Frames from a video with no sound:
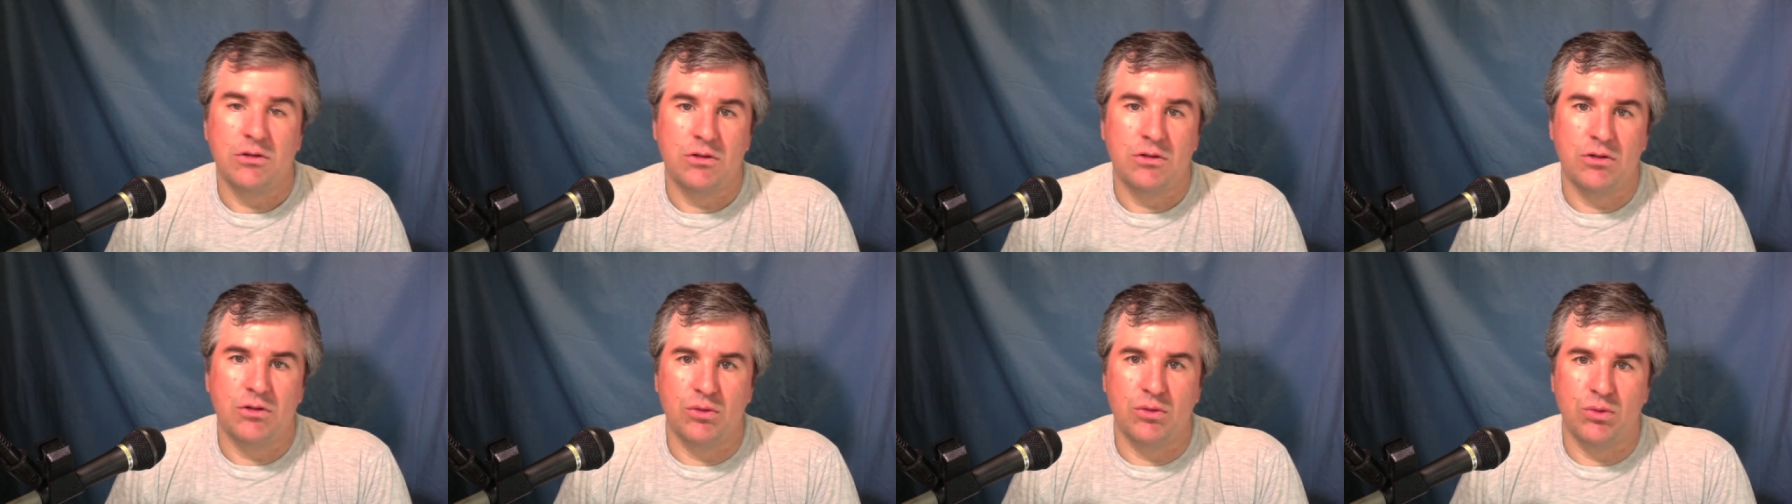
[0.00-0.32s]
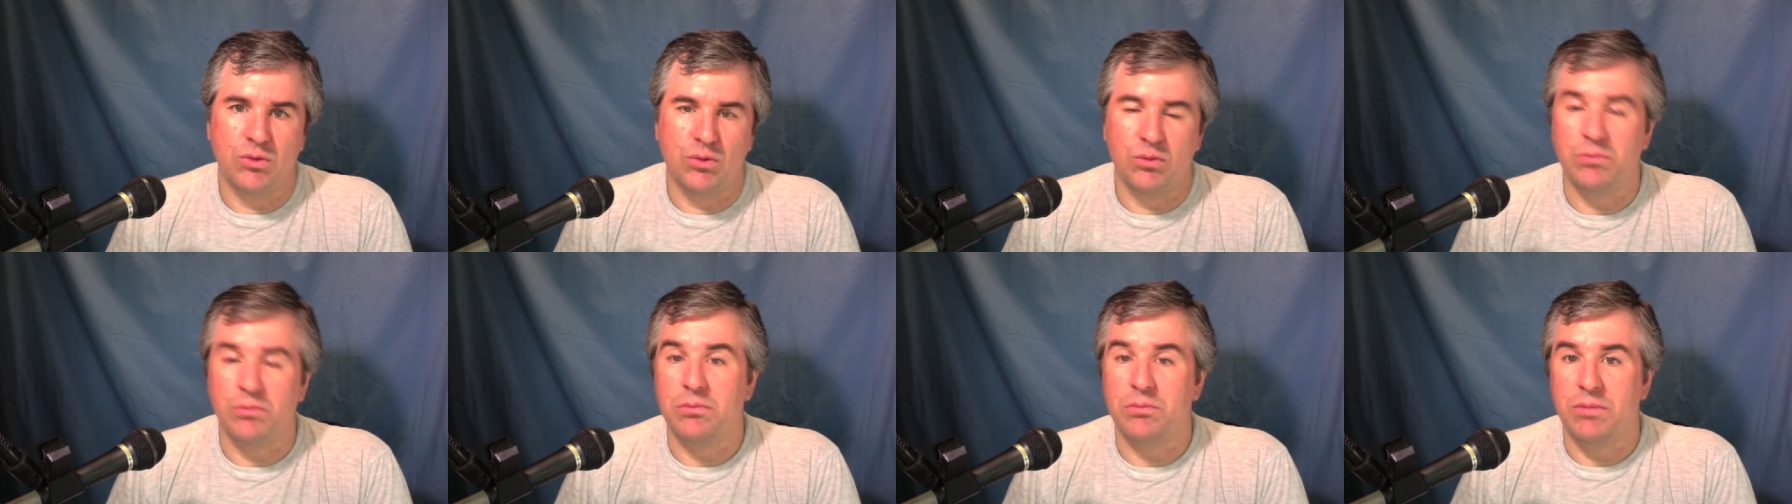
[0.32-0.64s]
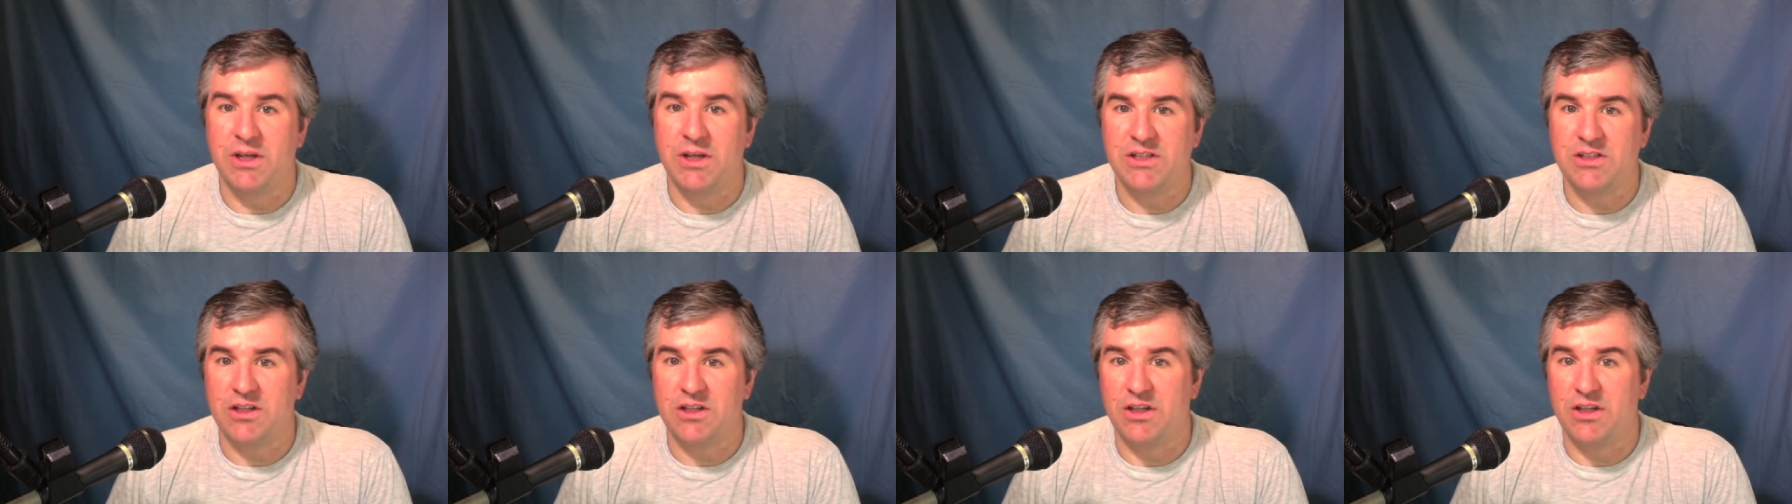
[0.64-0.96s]
to
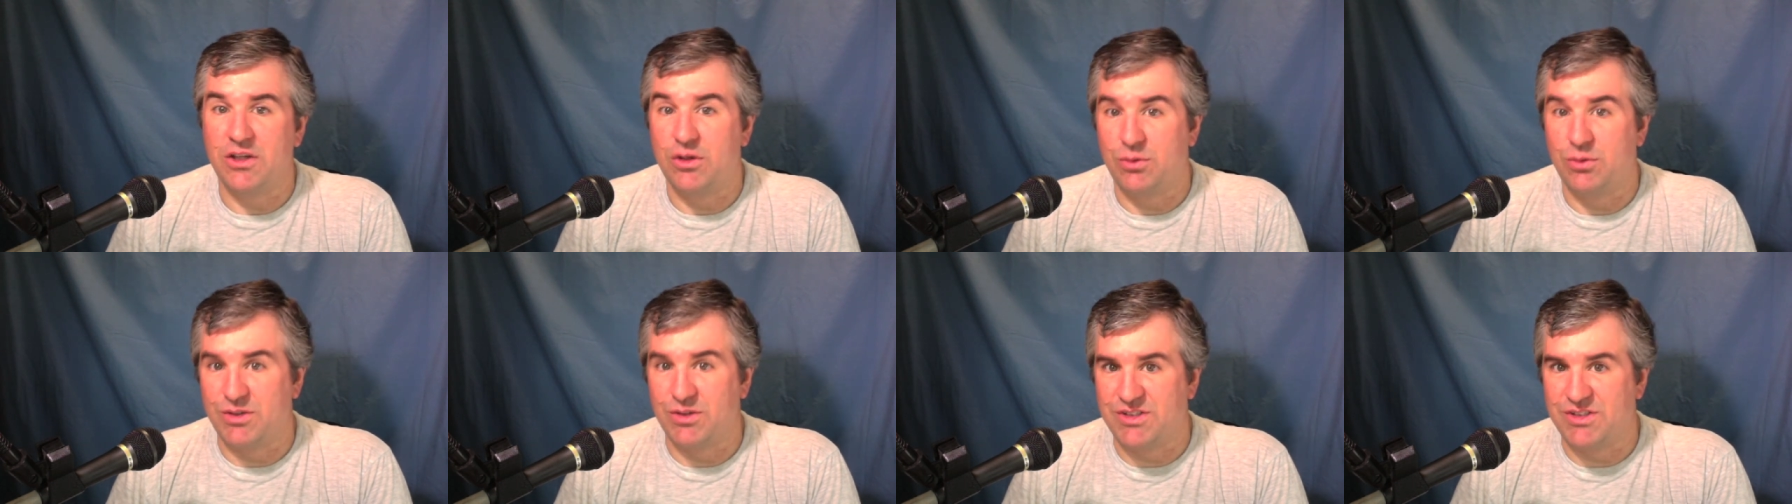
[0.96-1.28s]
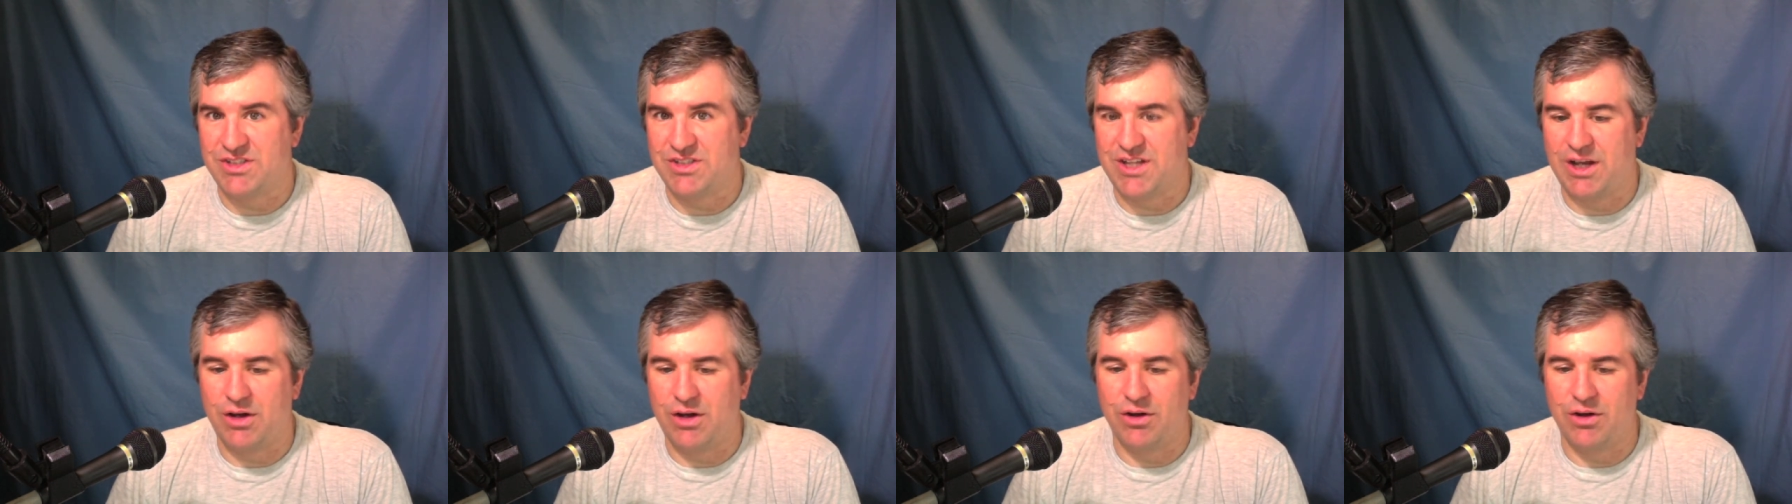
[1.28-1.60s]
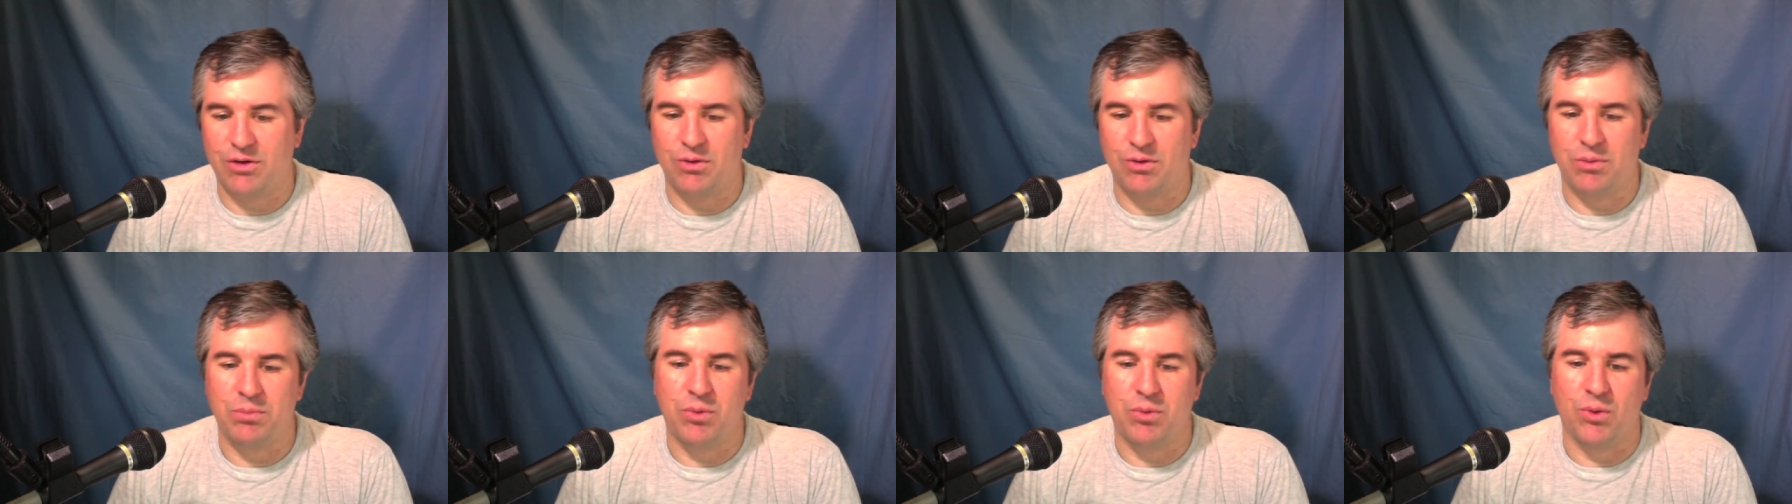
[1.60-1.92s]
basically do a scouting
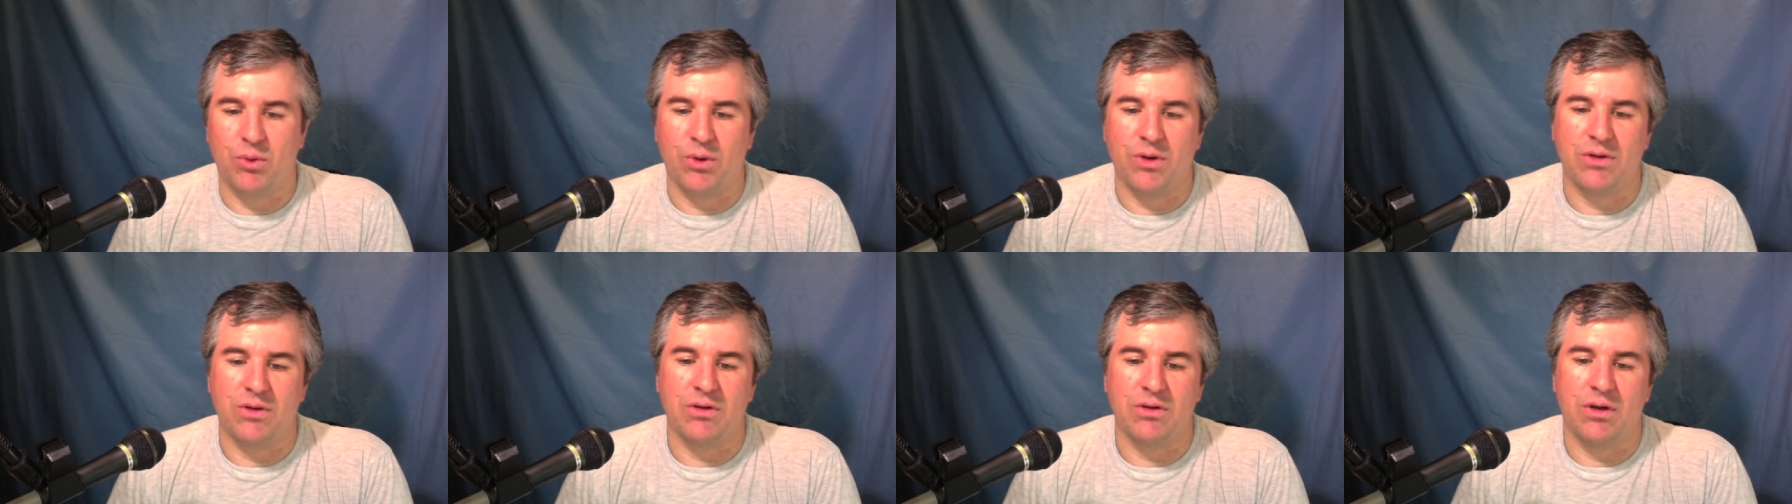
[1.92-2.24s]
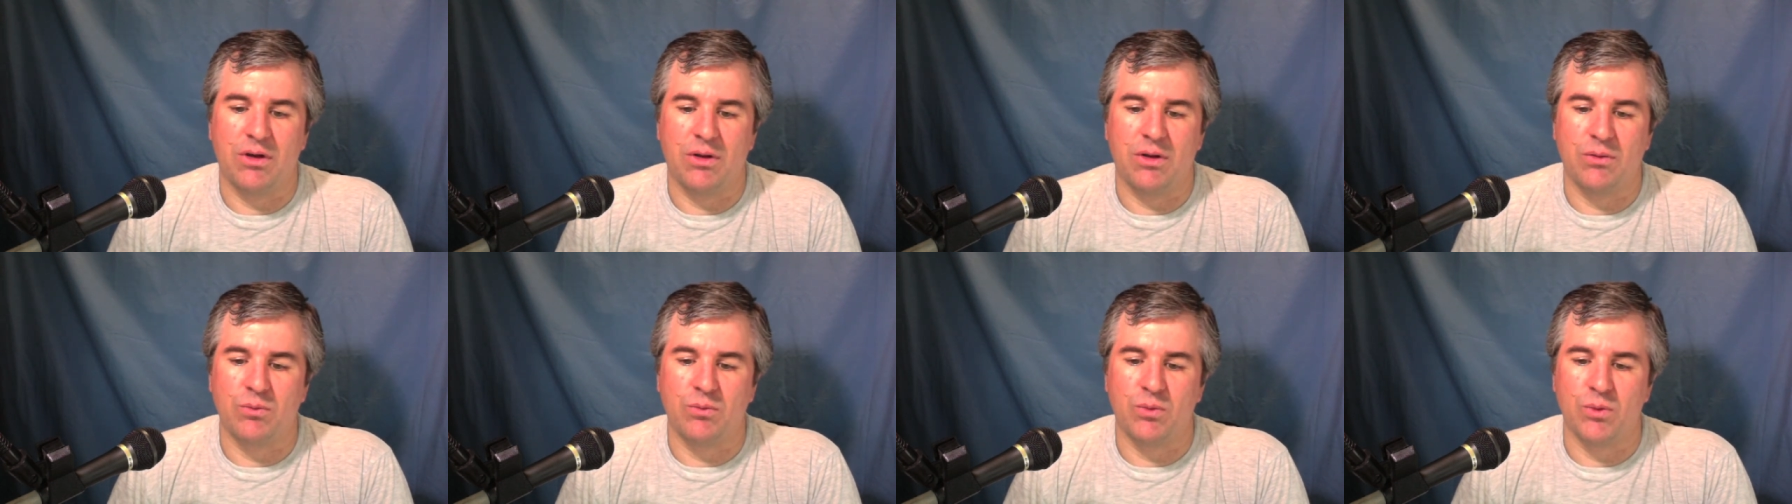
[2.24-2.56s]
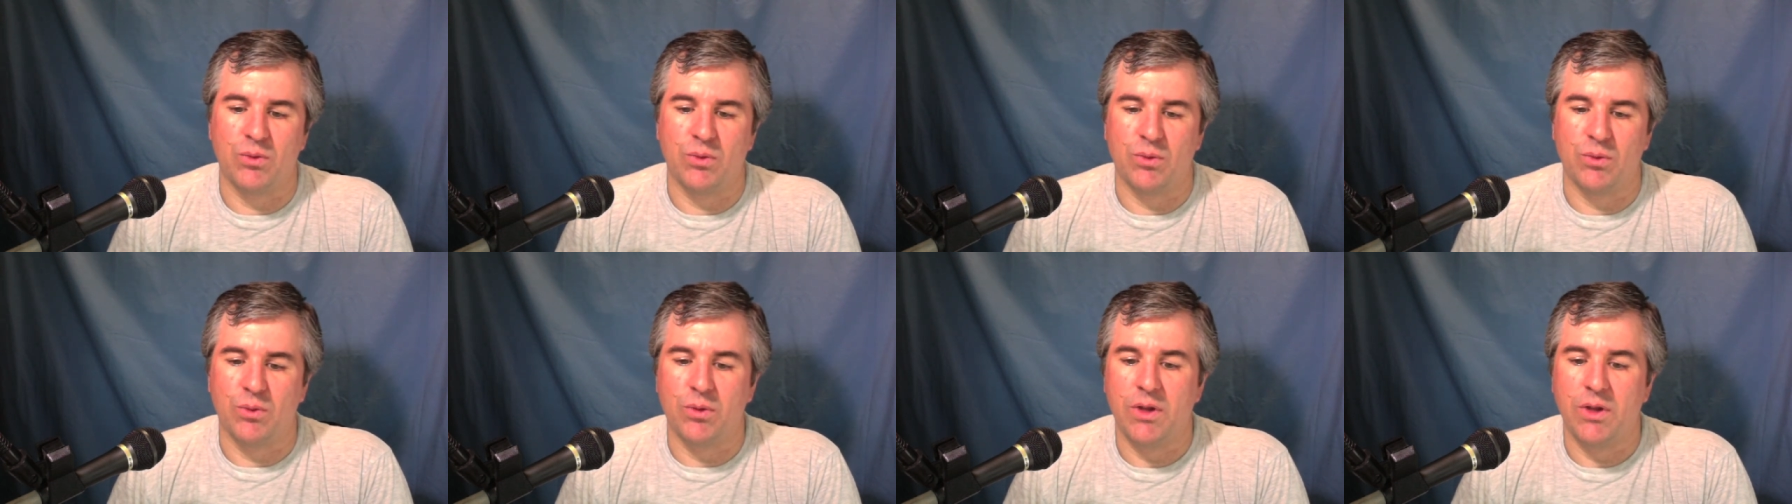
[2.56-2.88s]
report on
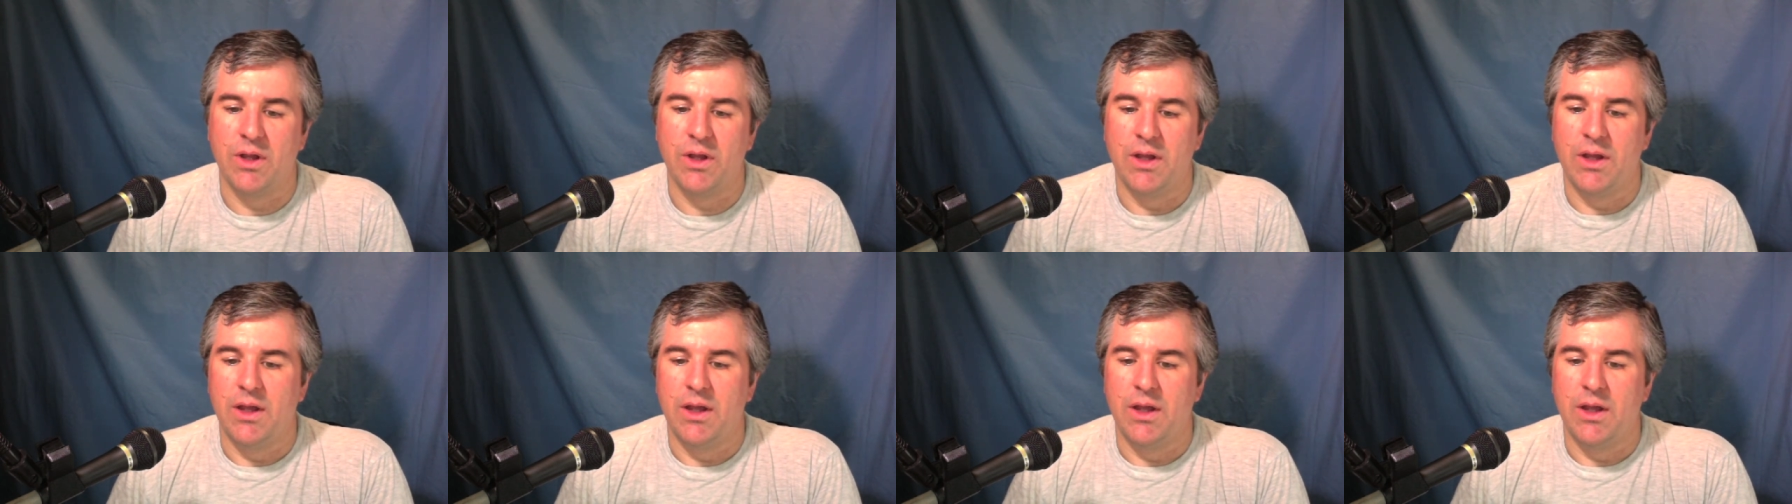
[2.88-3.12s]
Wu.